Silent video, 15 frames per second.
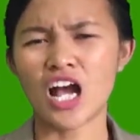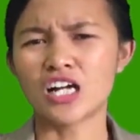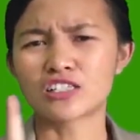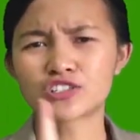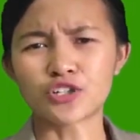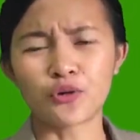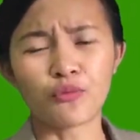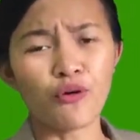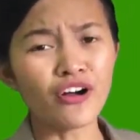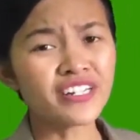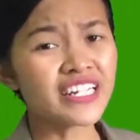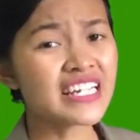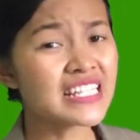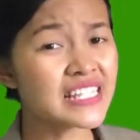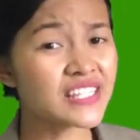So
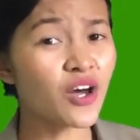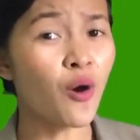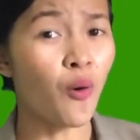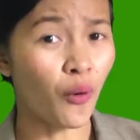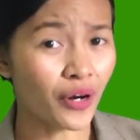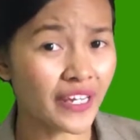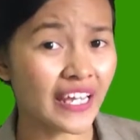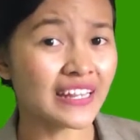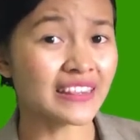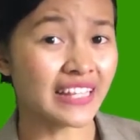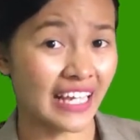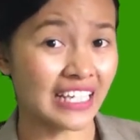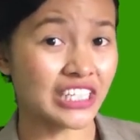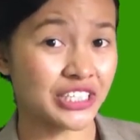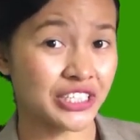what is
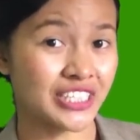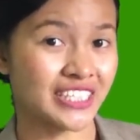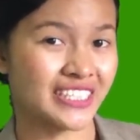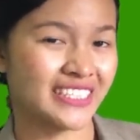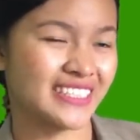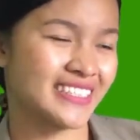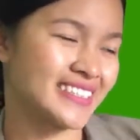orientation?